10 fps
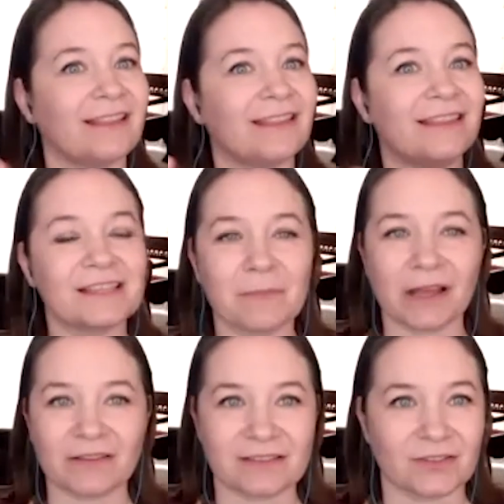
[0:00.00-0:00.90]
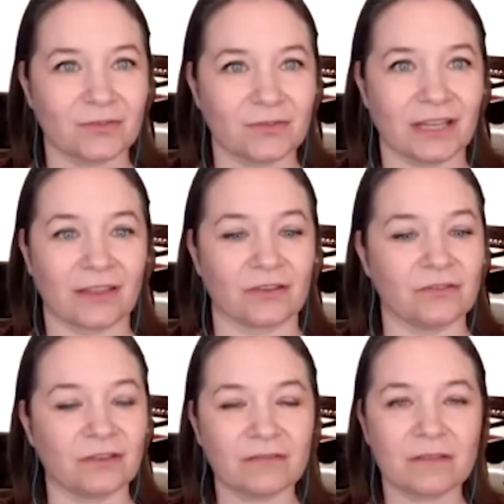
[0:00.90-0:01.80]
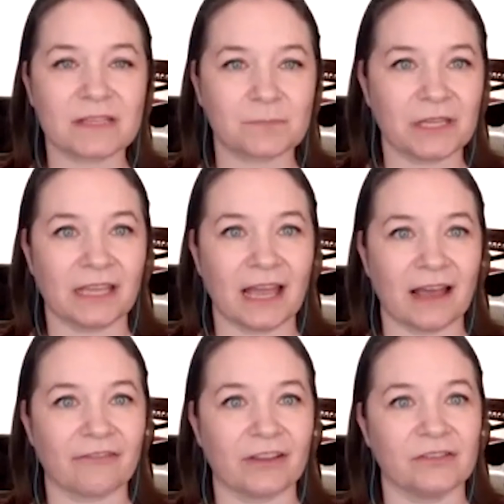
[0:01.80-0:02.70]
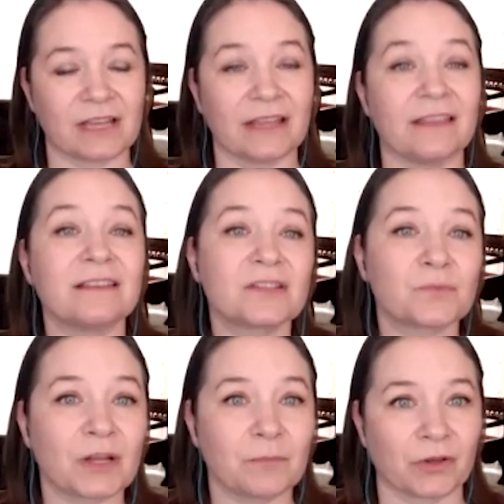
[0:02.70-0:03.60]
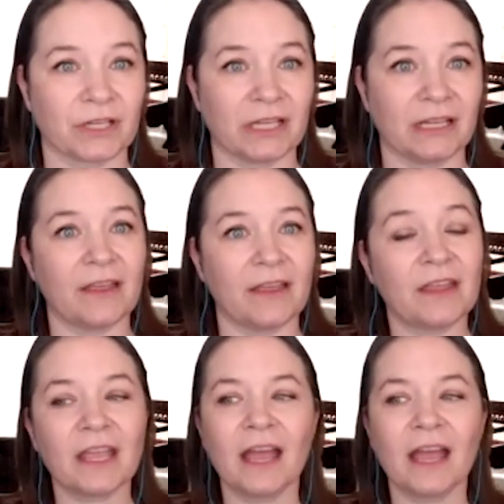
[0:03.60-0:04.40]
This melds the two together. You give them this PDF and you say this is what I'm learning and then they